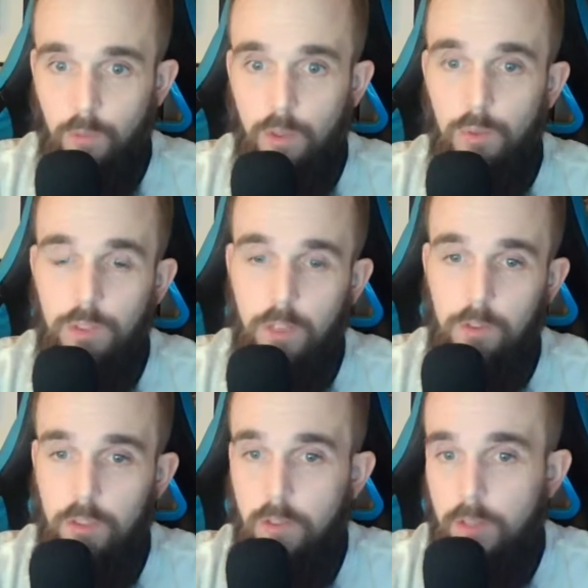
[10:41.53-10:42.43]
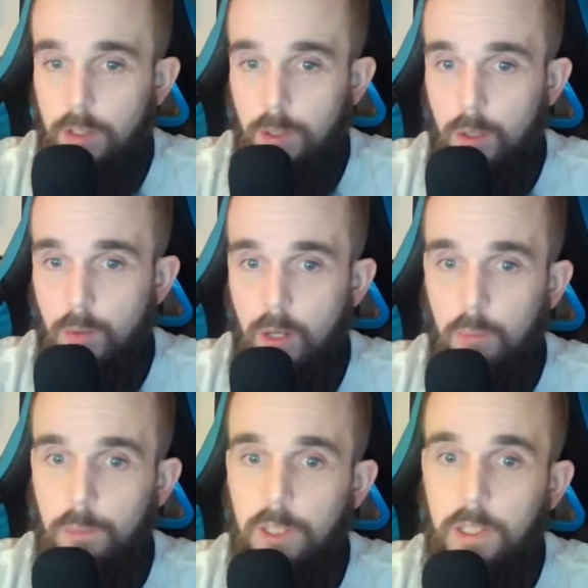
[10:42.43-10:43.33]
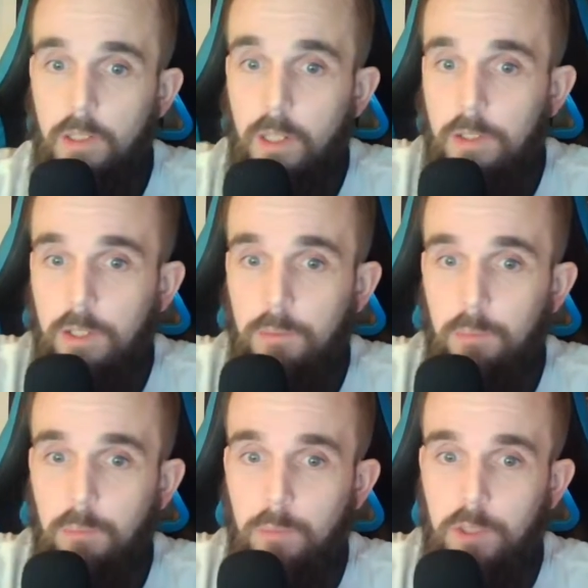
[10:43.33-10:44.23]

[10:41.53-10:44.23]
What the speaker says: you save yourself that 3rd-round pick and then